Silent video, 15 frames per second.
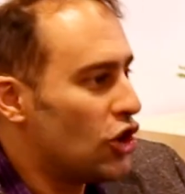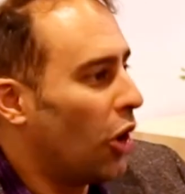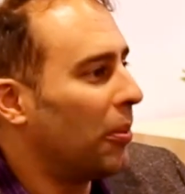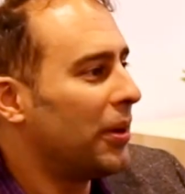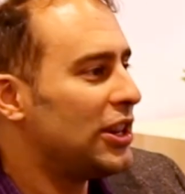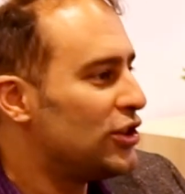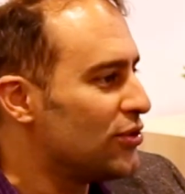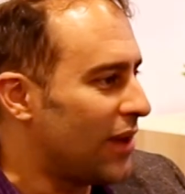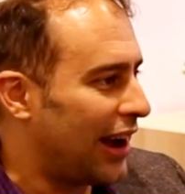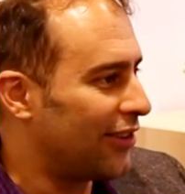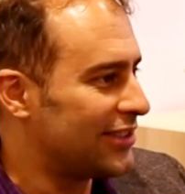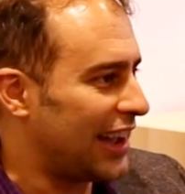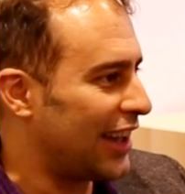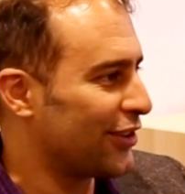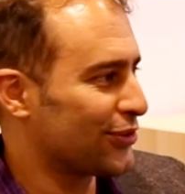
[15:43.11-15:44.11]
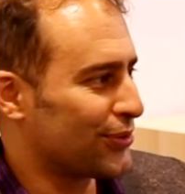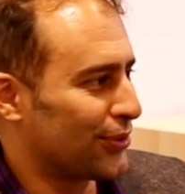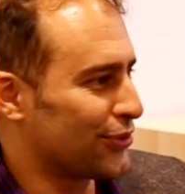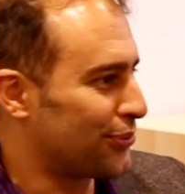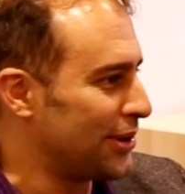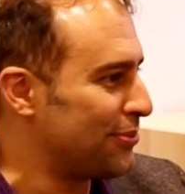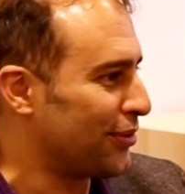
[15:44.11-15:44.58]
nobody knew how
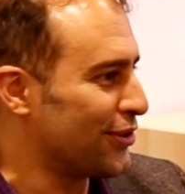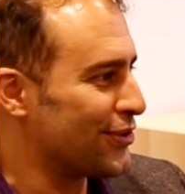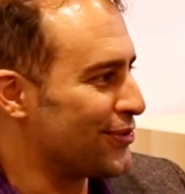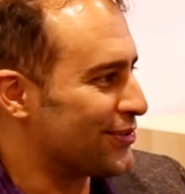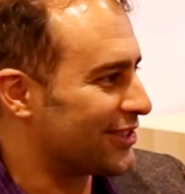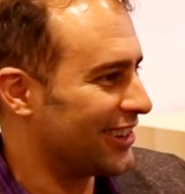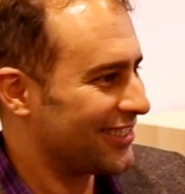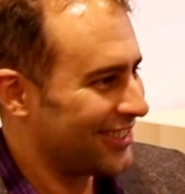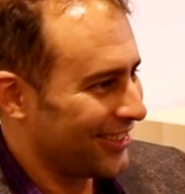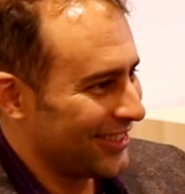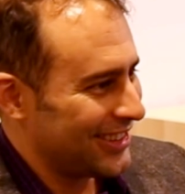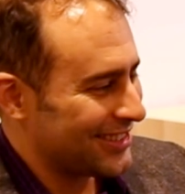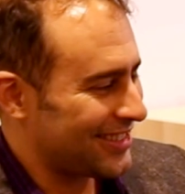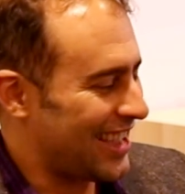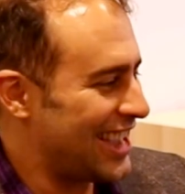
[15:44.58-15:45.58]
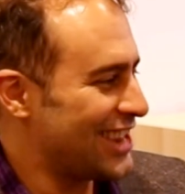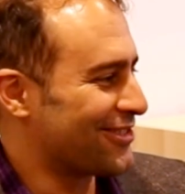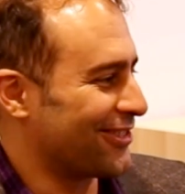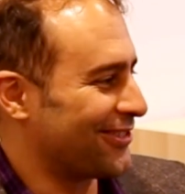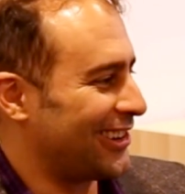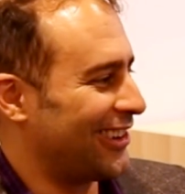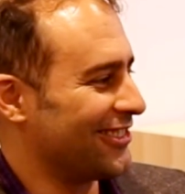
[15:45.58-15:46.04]
dinosaurs reproduced until these eggs
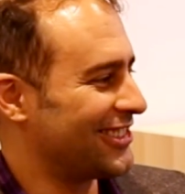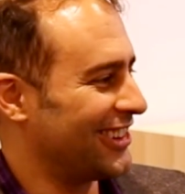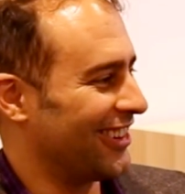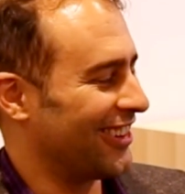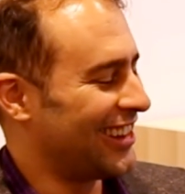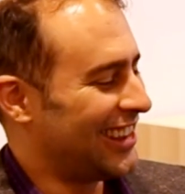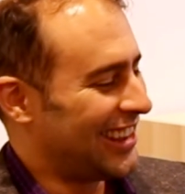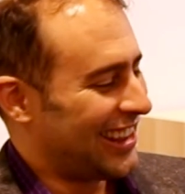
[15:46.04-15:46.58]
were found here.